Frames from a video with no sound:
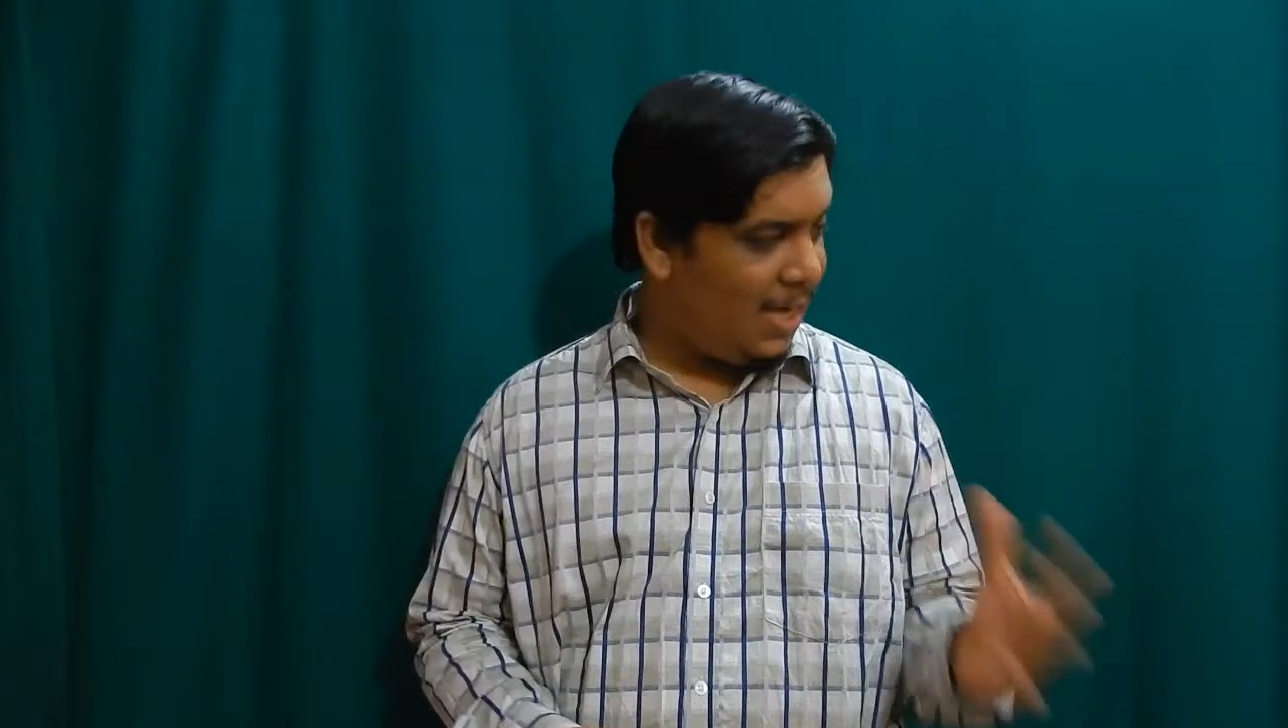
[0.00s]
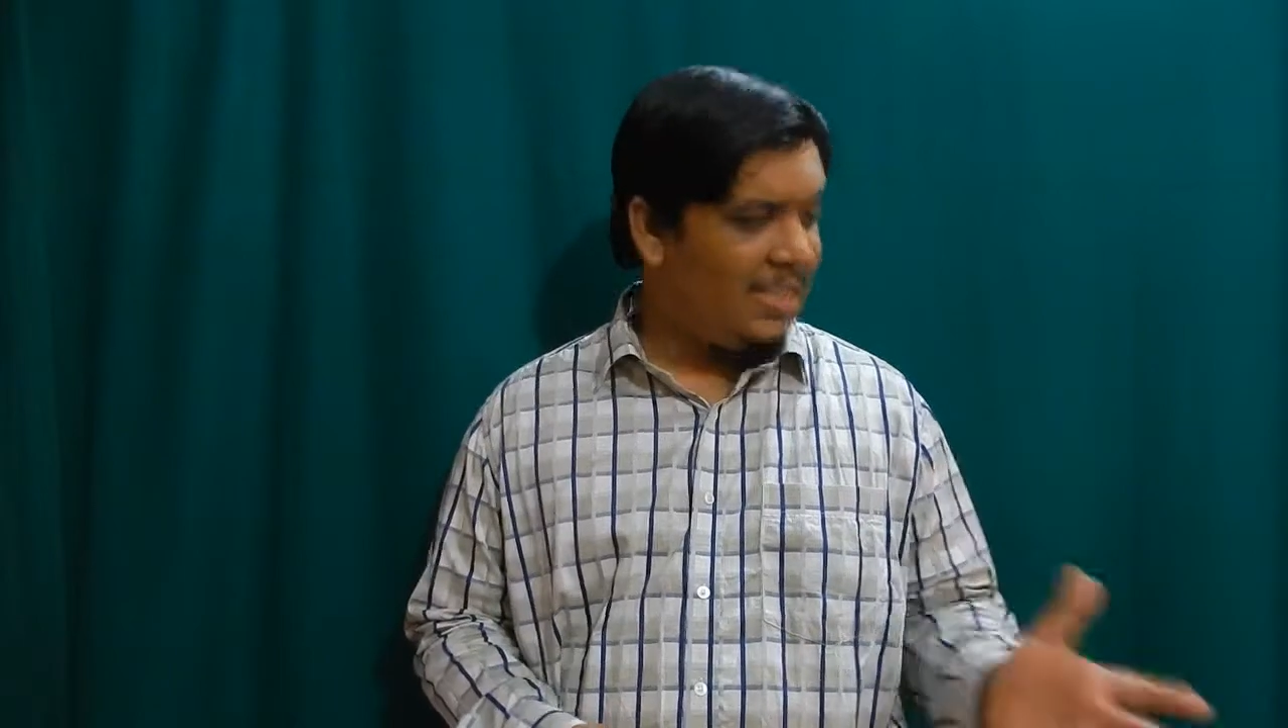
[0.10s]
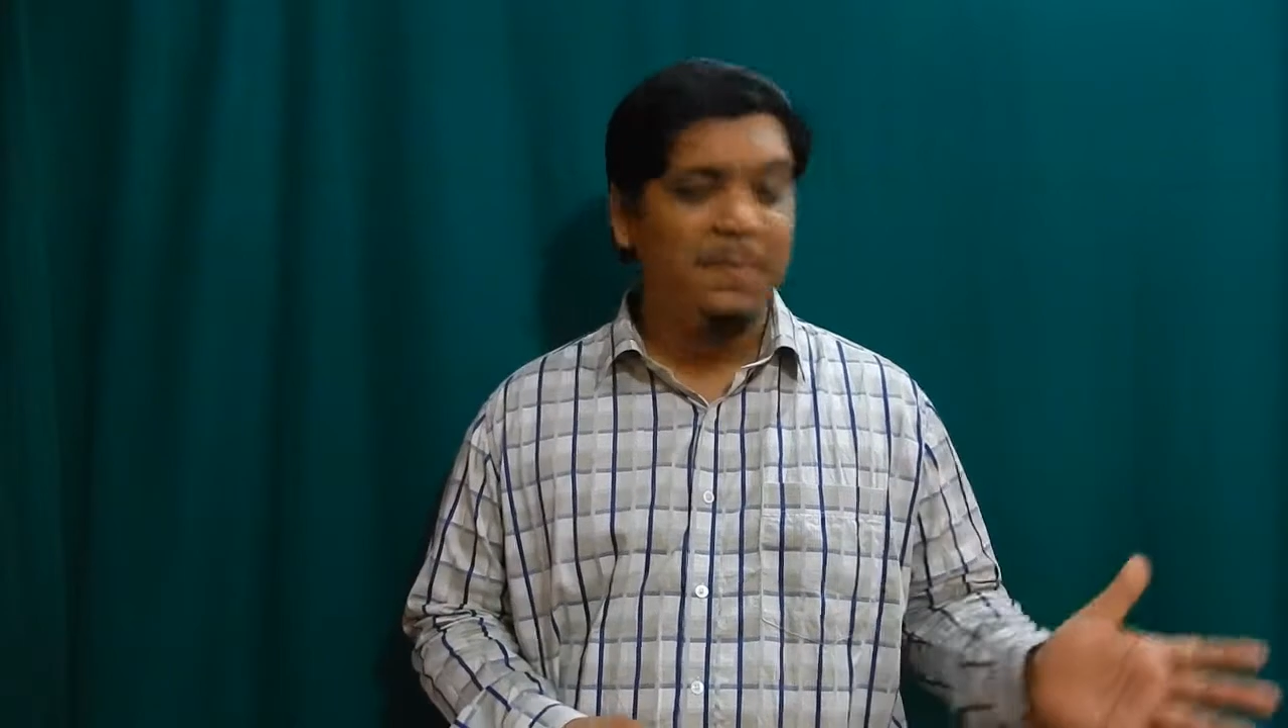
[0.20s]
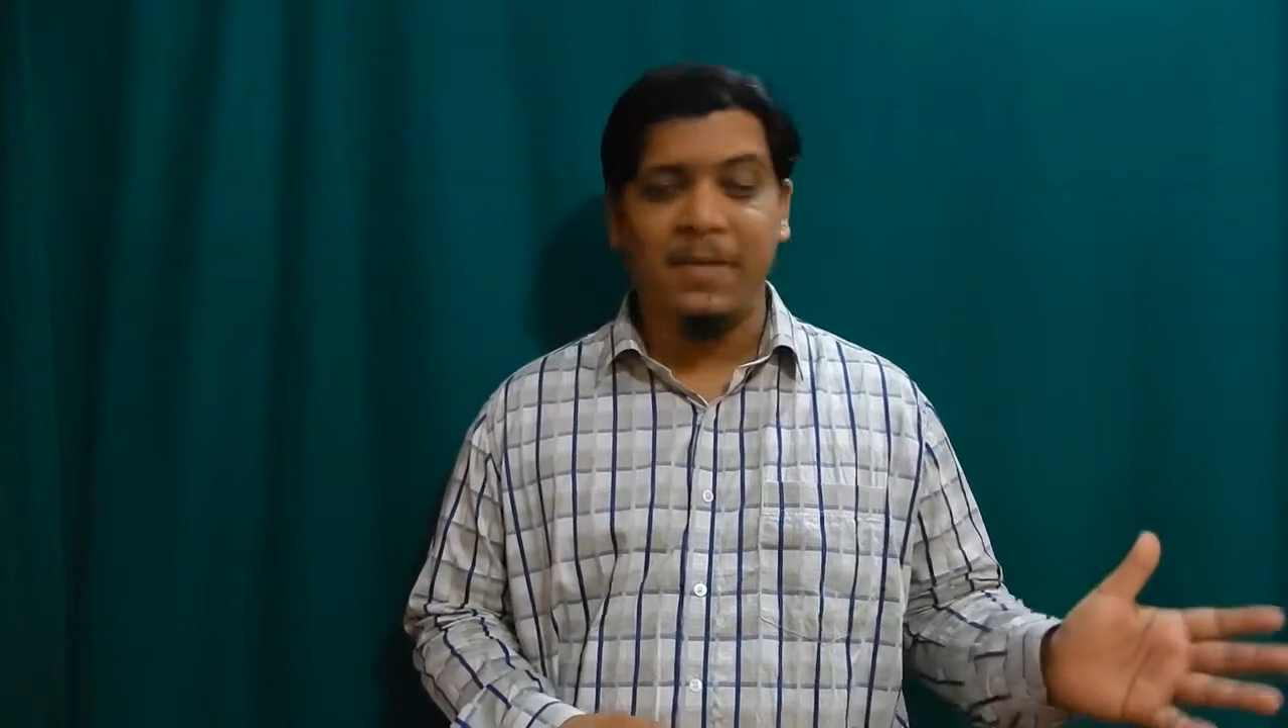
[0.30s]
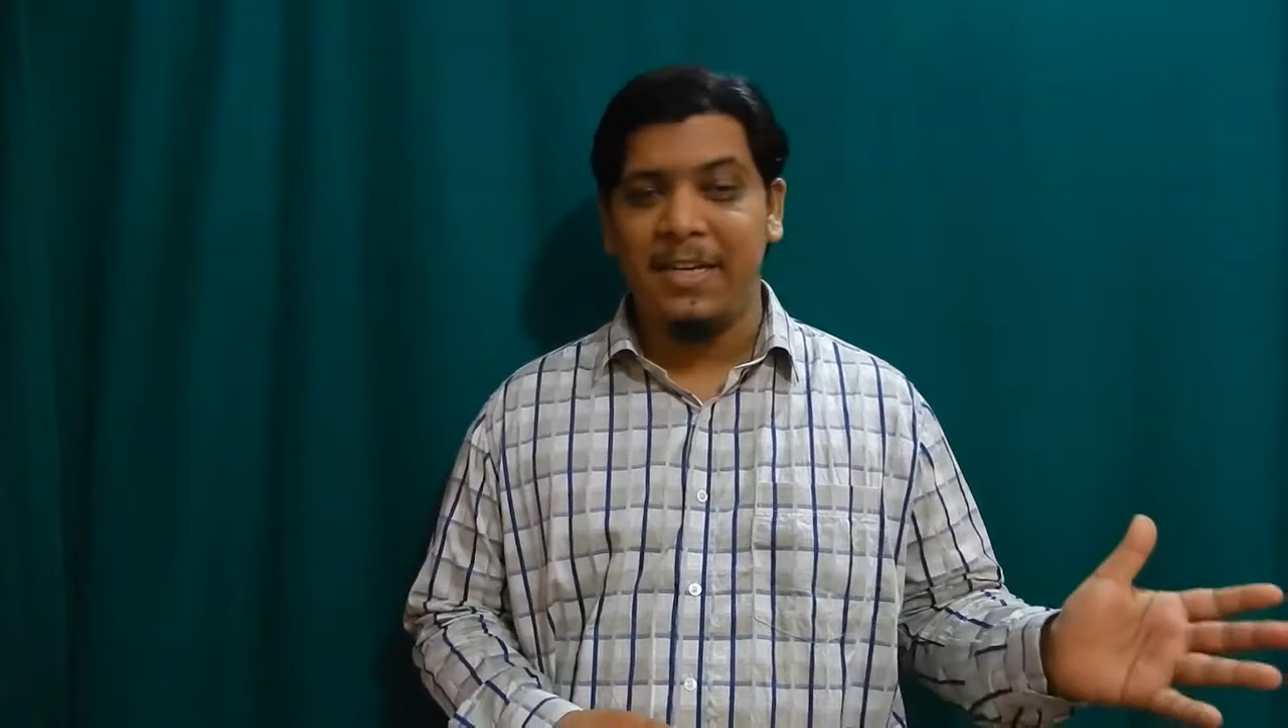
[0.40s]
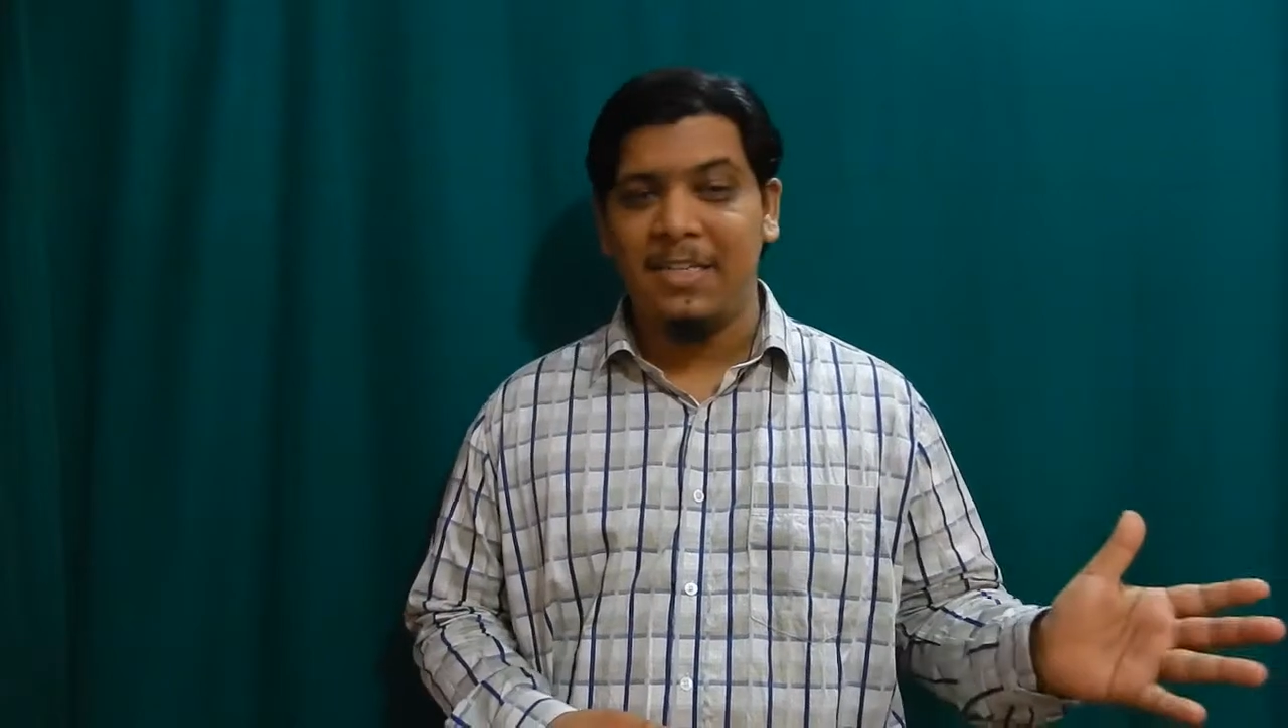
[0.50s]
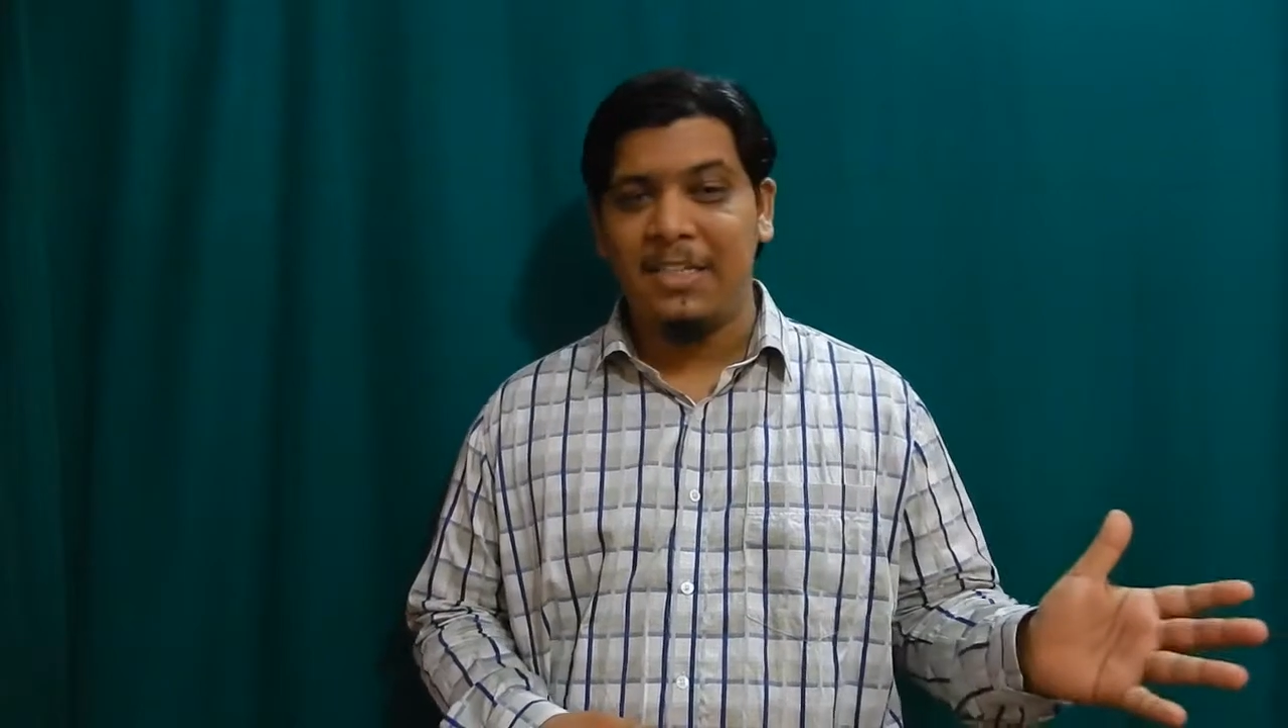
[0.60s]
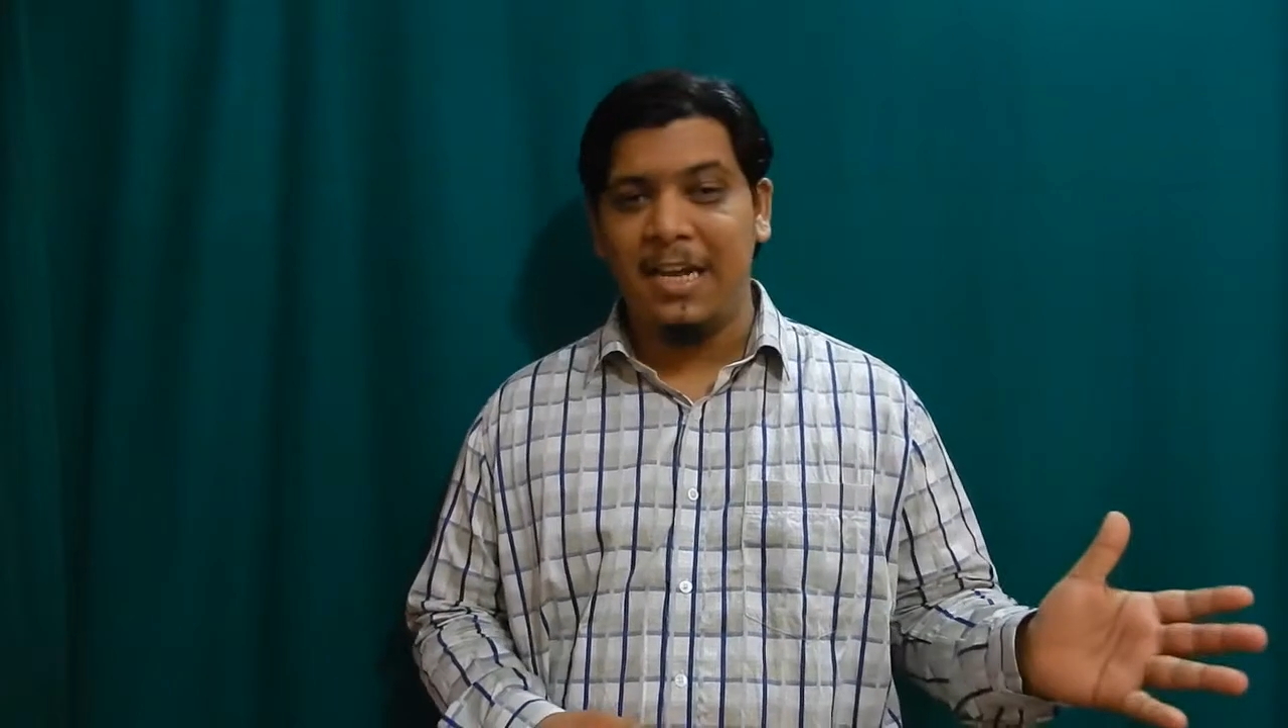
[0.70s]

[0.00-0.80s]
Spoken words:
ice bucket